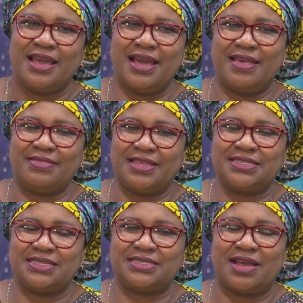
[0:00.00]
And
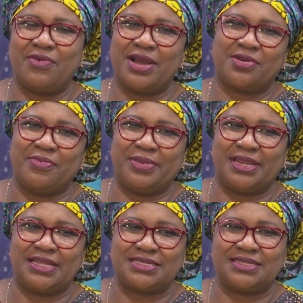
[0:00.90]
this is our
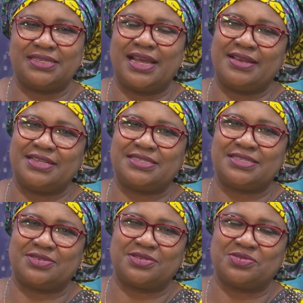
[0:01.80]
community, and this
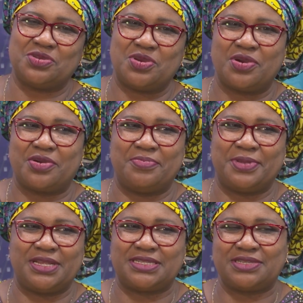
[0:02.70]
is also your
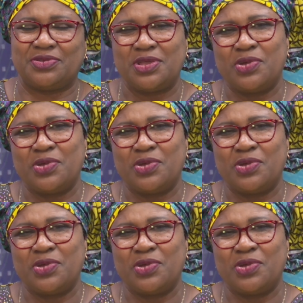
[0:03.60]
community.